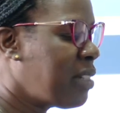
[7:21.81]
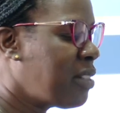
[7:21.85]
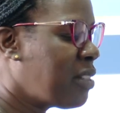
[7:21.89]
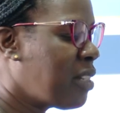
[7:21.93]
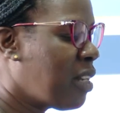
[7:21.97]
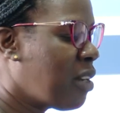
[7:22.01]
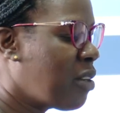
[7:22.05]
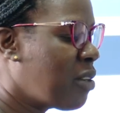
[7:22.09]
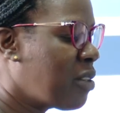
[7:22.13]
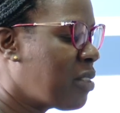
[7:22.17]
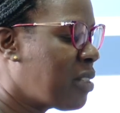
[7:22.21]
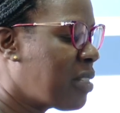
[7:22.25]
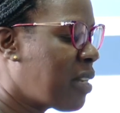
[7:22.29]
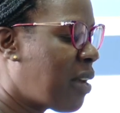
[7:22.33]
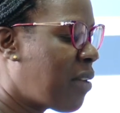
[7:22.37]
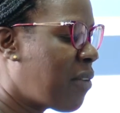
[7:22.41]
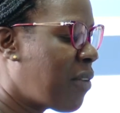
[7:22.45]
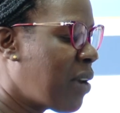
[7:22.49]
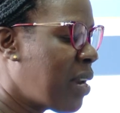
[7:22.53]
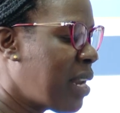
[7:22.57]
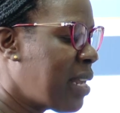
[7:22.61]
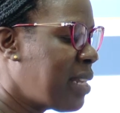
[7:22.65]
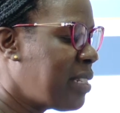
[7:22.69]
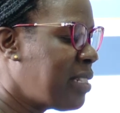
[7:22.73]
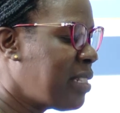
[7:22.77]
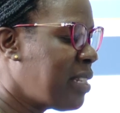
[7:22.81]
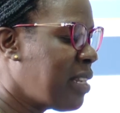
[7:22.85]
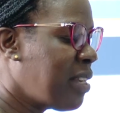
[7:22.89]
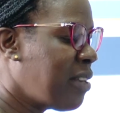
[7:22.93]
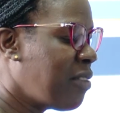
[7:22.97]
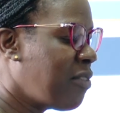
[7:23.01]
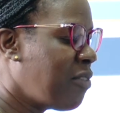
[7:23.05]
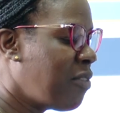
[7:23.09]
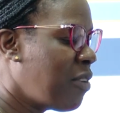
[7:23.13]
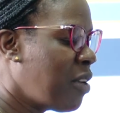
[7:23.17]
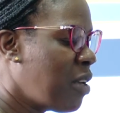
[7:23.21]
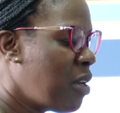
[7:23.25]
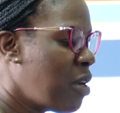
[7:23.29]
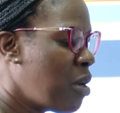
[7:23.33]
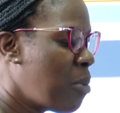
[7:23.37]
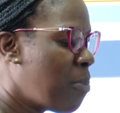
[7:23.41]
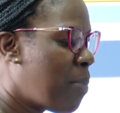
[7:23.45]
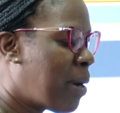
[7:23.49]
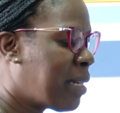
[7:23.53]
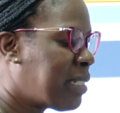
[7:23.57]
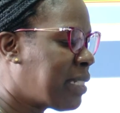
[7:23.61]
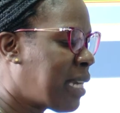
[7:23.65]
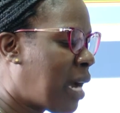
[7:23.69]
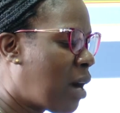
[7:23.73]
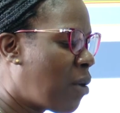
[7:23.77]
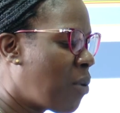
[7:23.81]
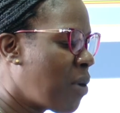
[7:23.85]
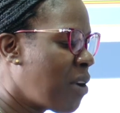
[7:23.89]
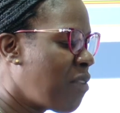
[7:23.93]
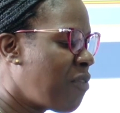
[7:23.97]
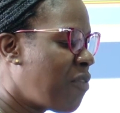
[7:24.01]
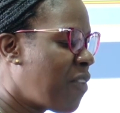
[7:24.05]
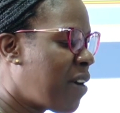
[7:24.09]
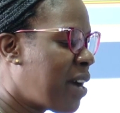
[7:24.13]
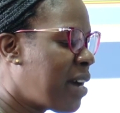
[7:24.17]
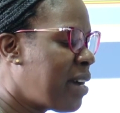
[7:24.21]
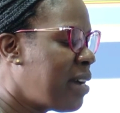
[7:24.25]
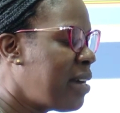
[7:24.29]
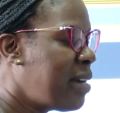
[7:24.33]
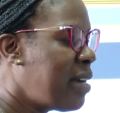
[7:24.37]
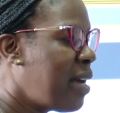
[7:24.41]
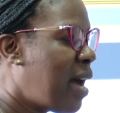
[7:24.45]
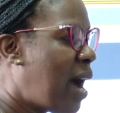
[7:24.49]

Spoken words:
She lost her relative, but however,